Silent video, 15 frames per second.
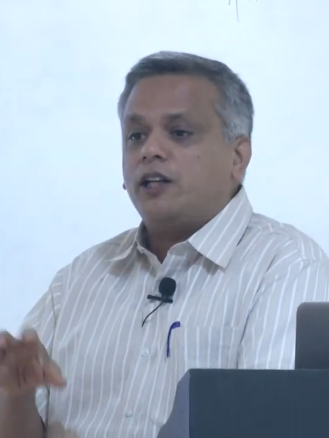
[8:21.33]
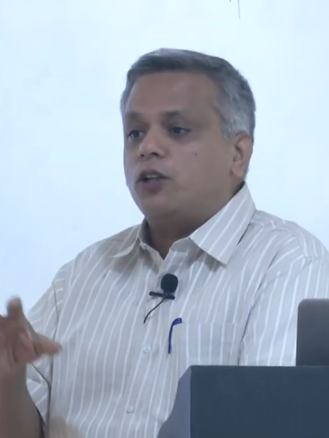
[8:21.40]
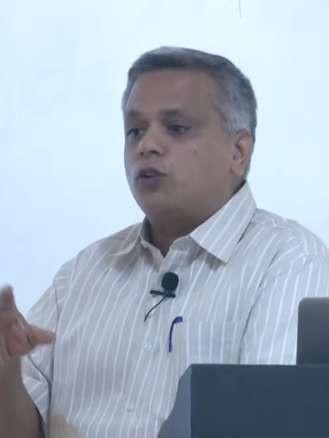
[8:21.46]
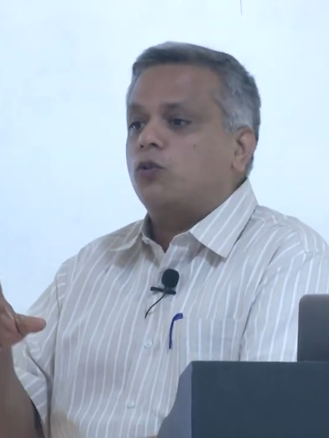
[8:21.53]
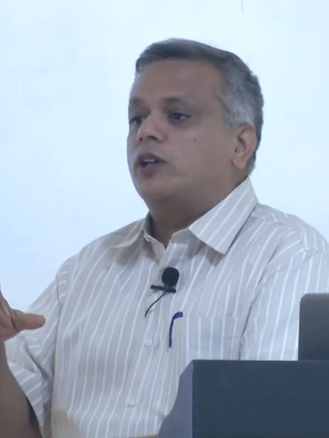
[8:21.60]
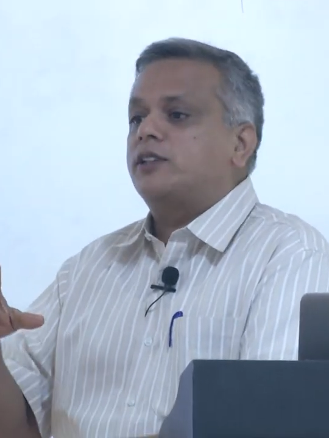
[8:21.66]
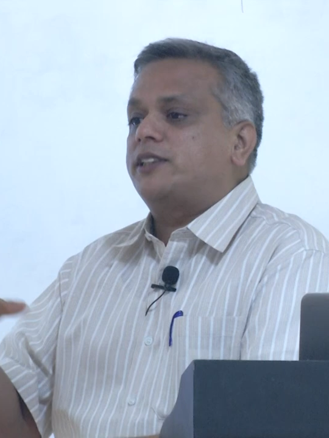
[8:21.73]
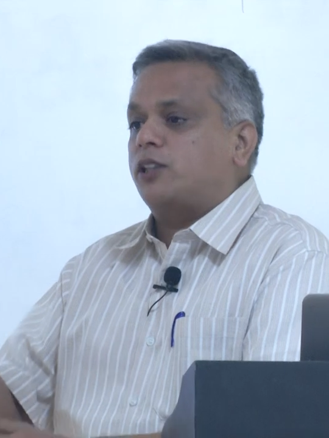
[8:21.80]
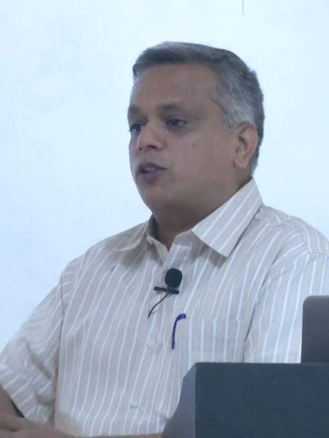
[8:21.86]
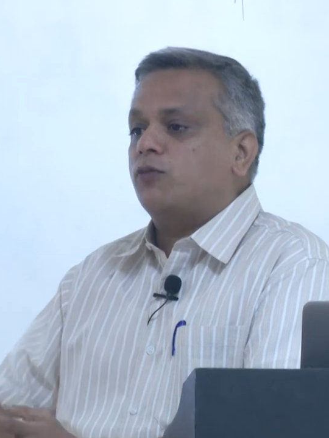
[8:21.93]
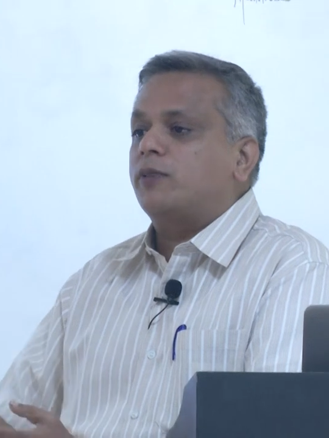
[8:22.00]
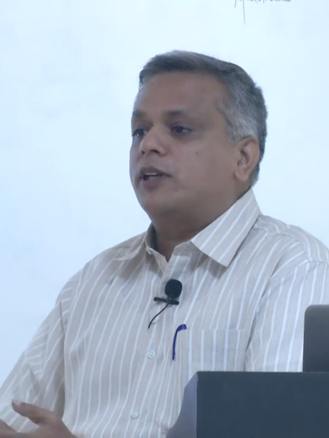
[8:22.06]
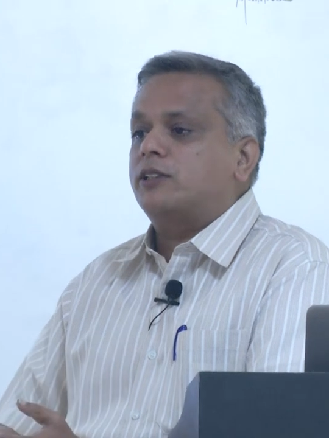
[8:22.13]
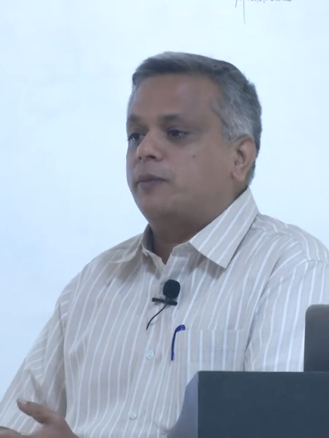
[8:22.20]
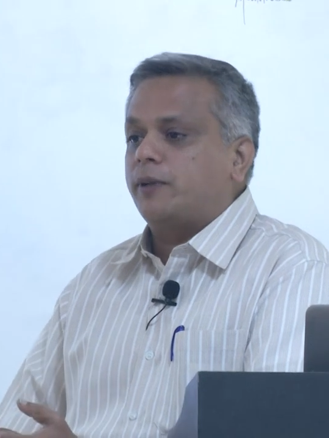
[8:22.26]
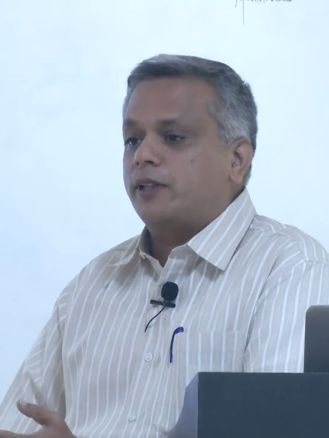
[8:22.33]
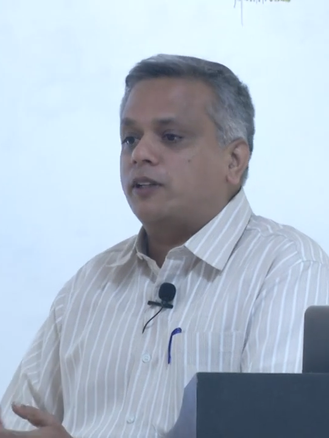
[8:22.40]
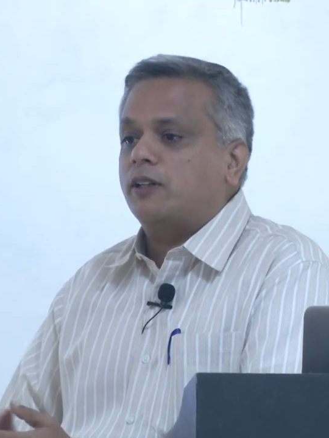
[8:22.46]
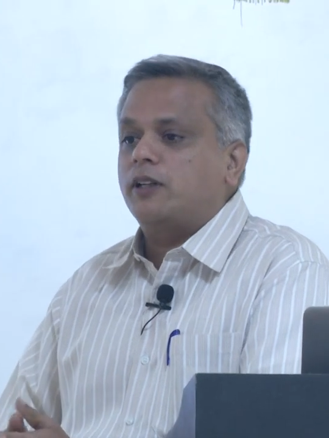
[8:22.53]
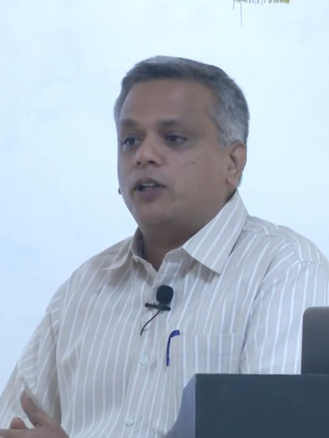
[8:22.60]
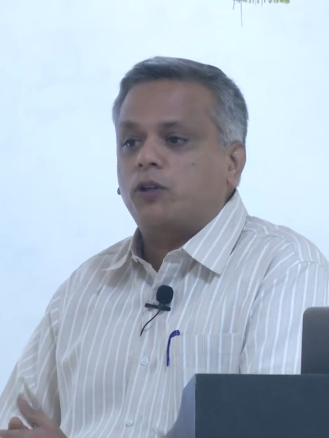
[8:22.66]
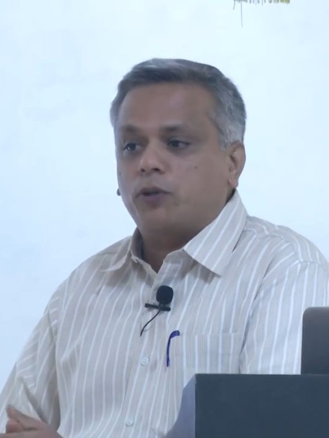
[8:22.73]
into a set of
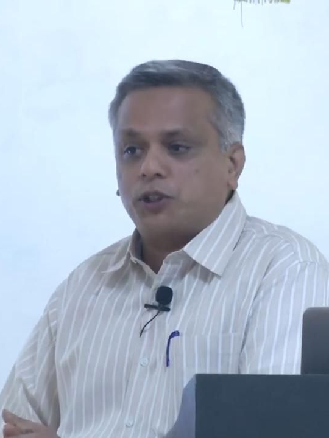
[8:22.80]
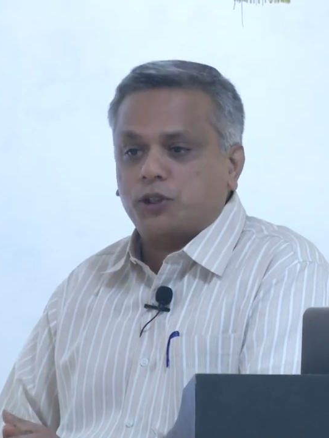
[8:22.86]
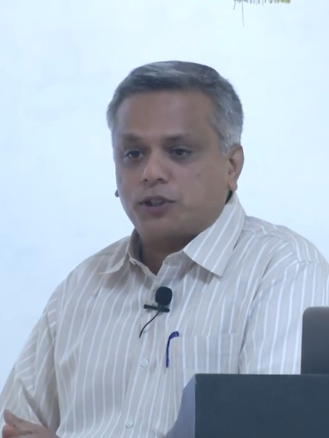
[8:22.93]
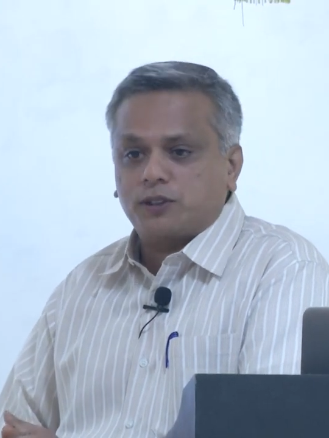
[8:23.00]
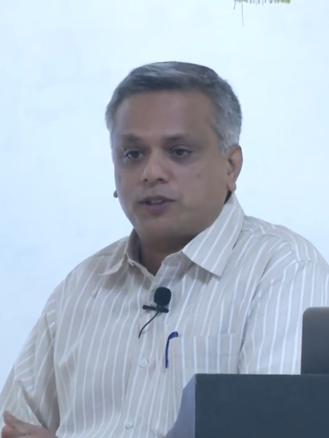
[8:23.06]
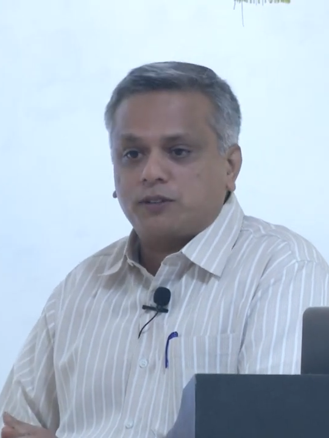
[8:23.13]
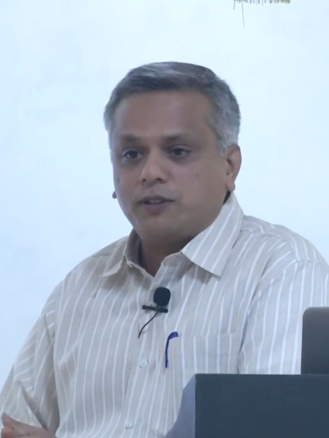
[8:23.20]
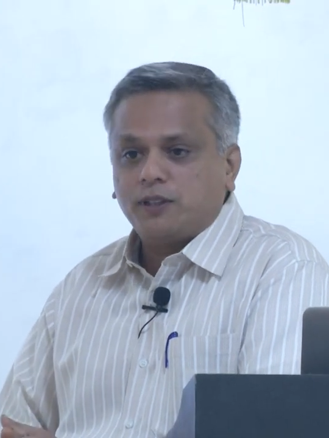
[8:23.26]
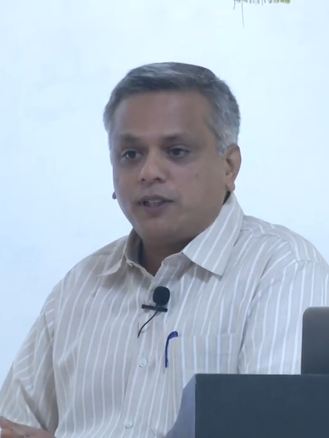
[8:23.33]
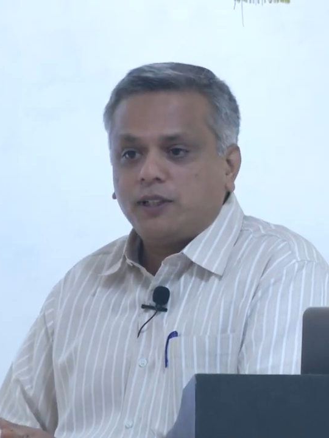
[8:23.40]
mathematical equations.